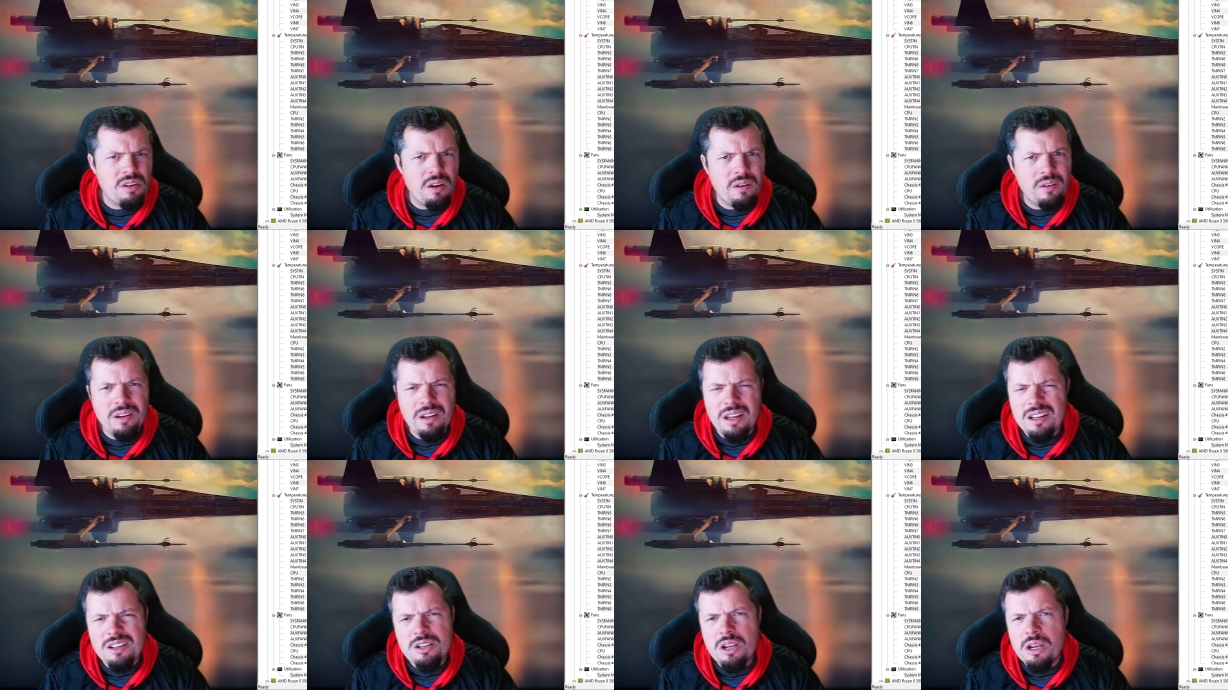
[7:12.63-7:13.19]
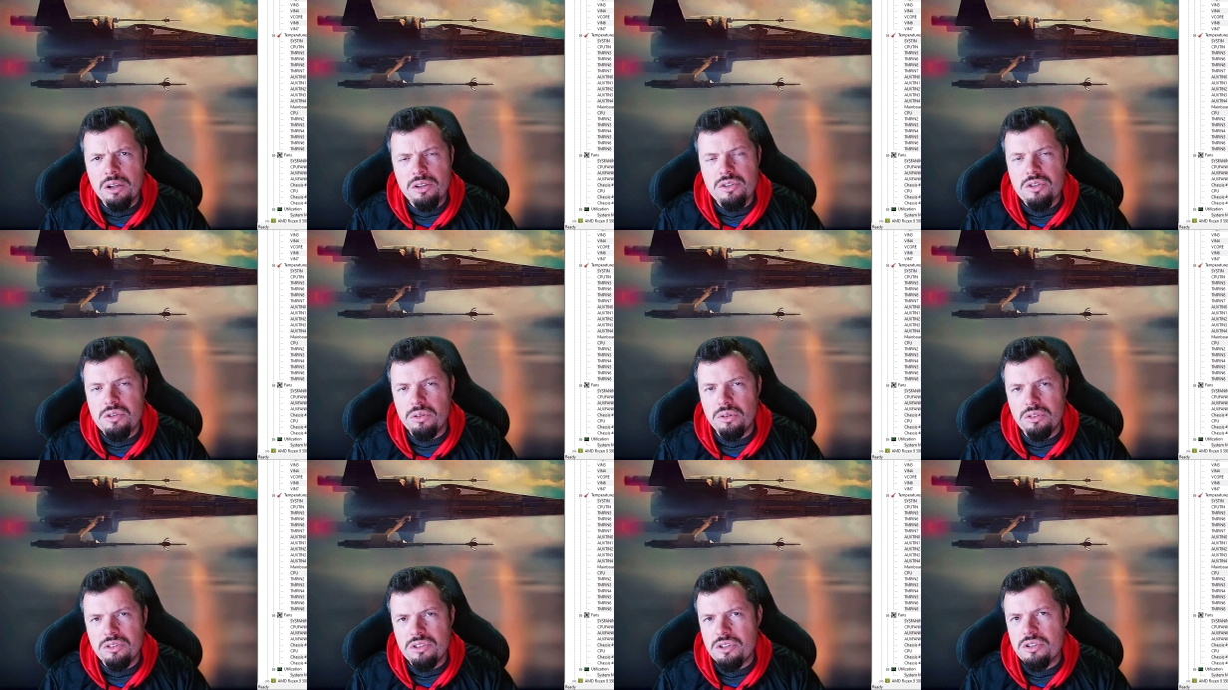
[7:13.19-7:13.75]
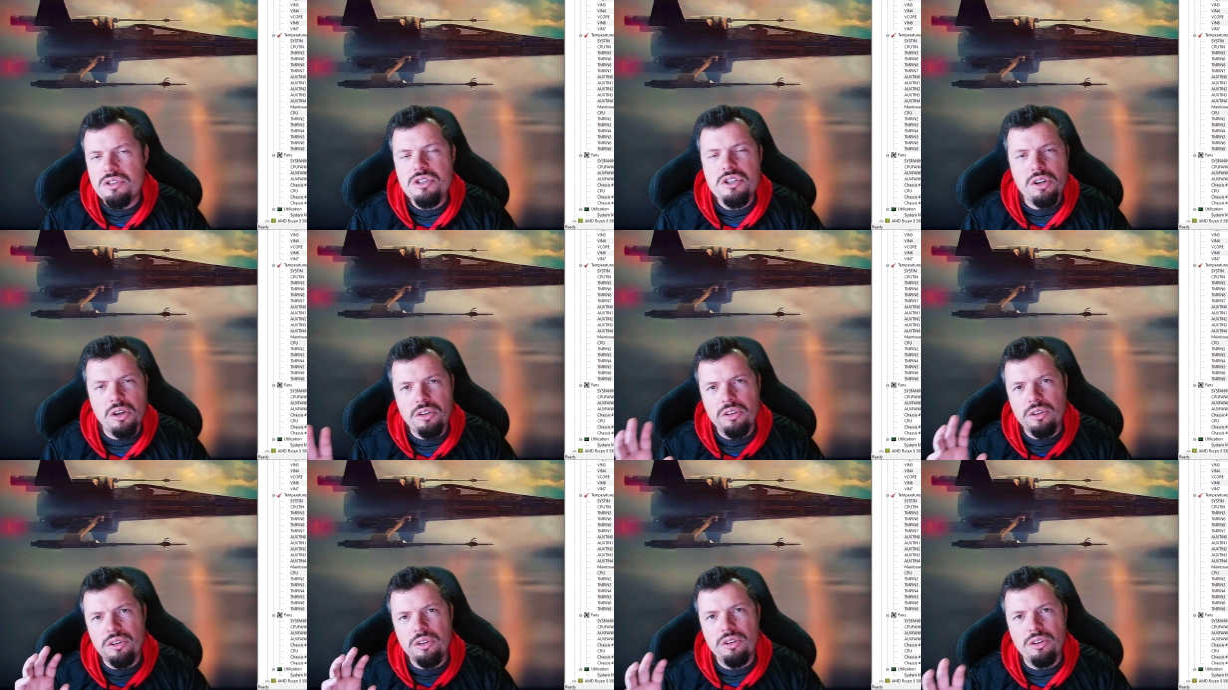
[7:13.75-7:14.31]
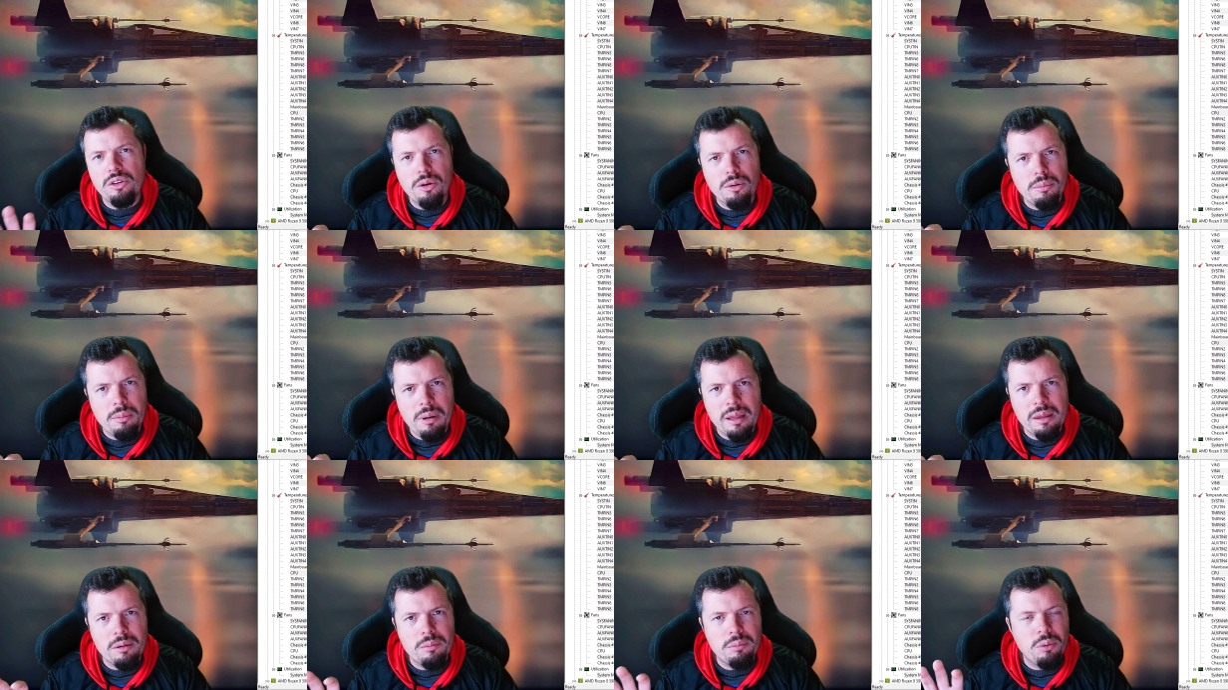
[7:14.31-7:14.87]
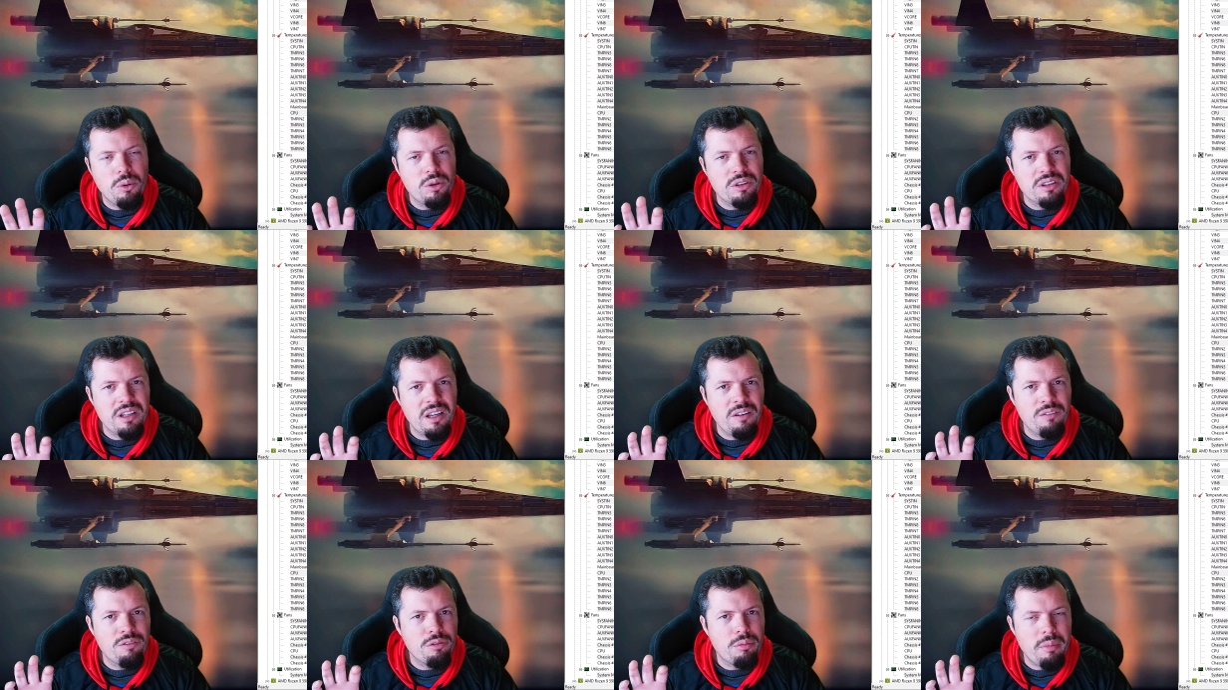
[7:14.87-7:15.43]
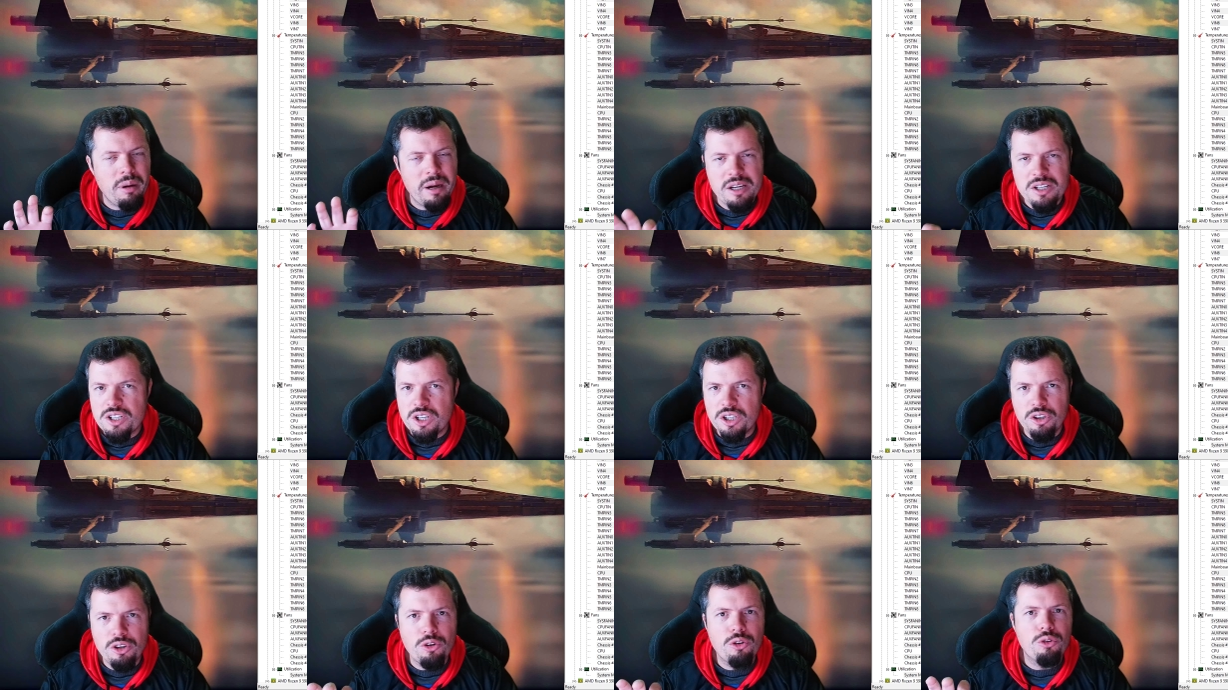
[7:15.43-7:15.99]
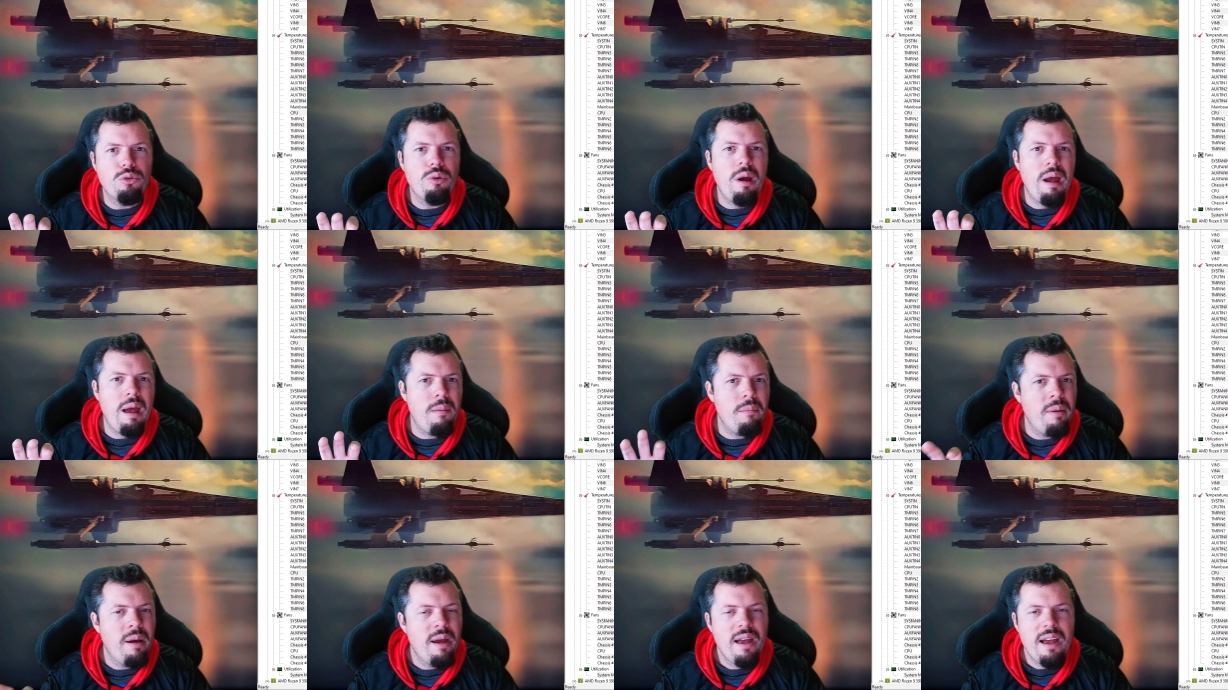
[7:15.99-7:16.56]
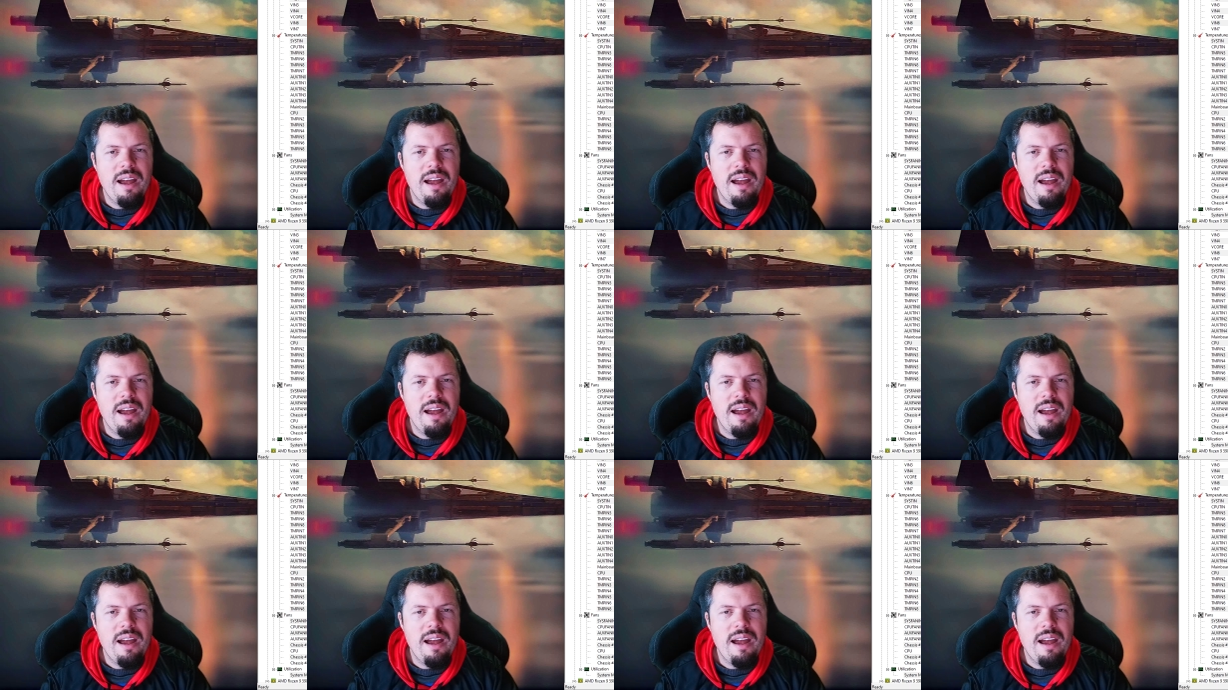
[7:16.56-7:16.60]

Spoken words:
little tool to show you your motherboard information, your RAM